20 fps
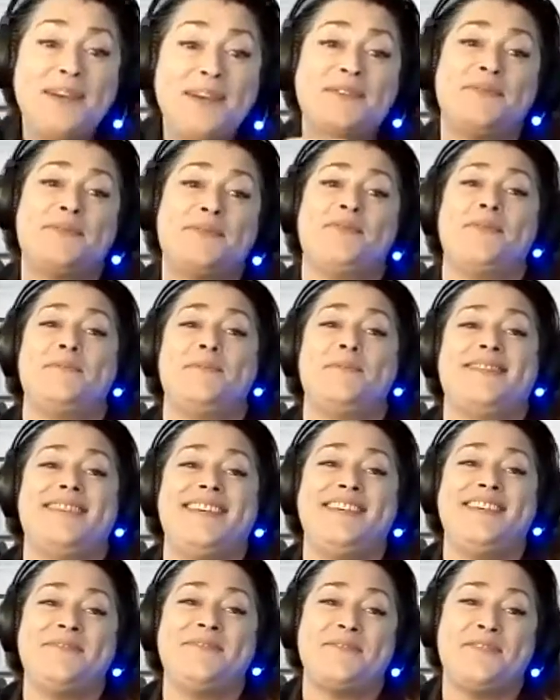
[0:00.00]
biggest one with
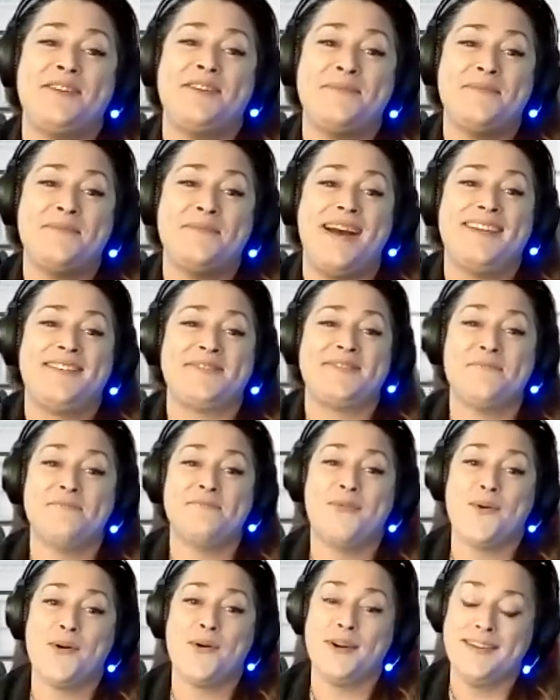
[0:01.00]
e-learning and why it's so
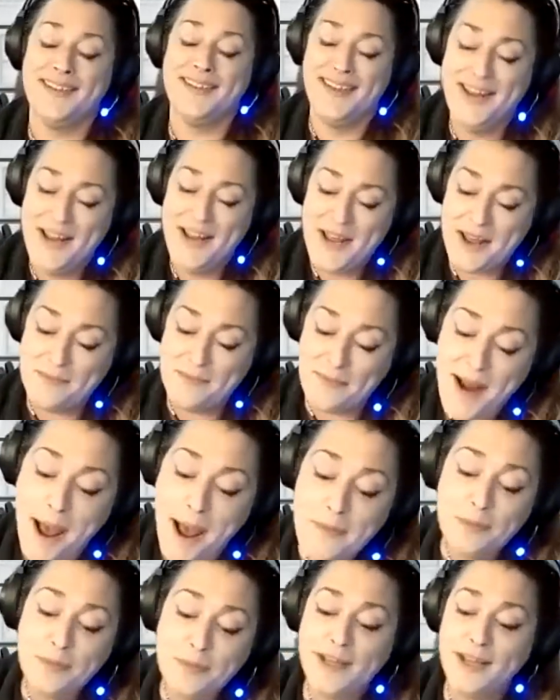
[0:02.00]
important, and
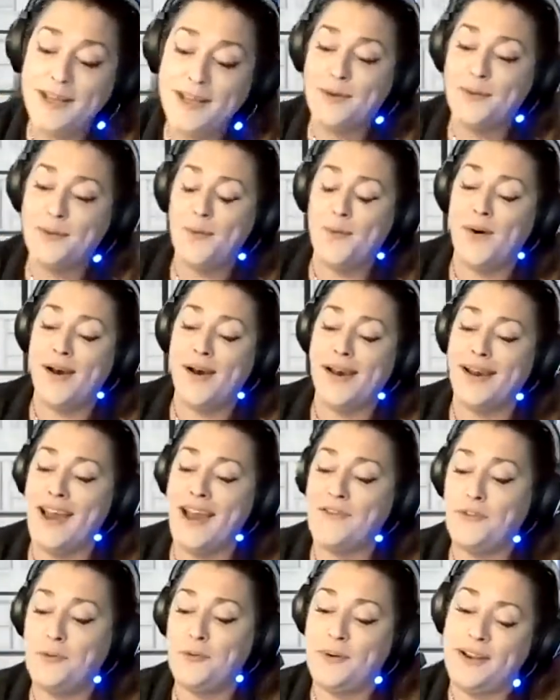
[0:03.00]
probably what
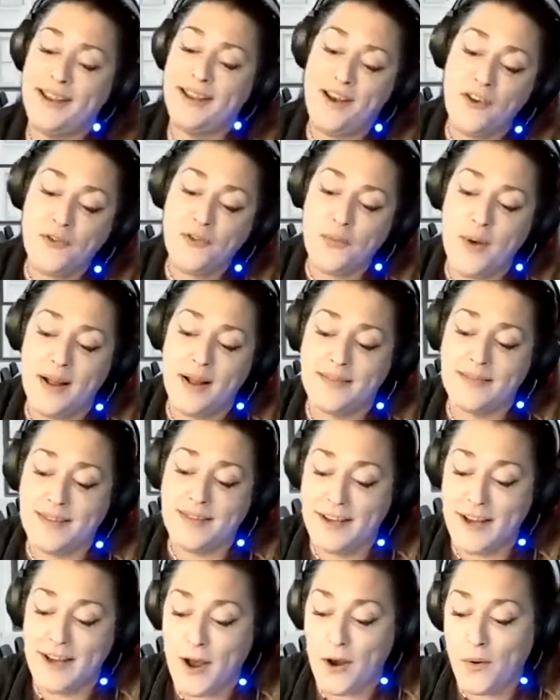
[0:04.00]
everybody else wants
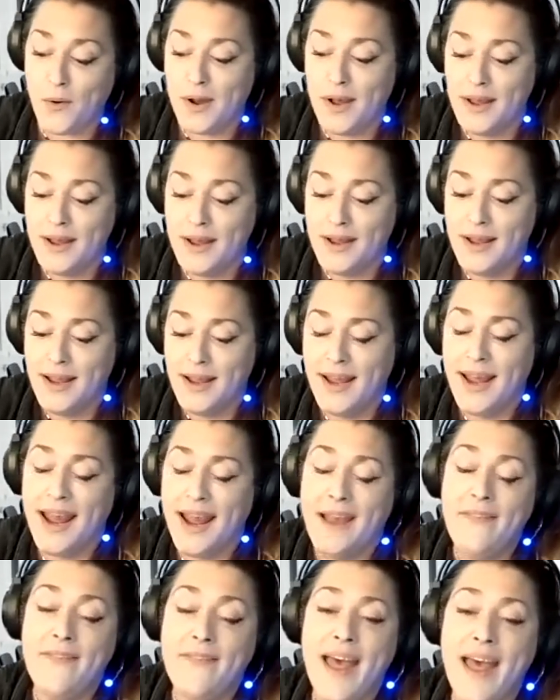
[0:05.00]
to know.
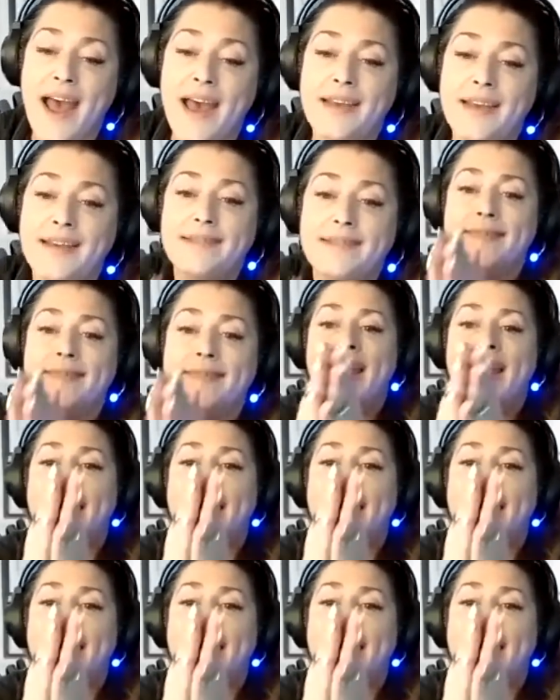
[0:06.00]
And that is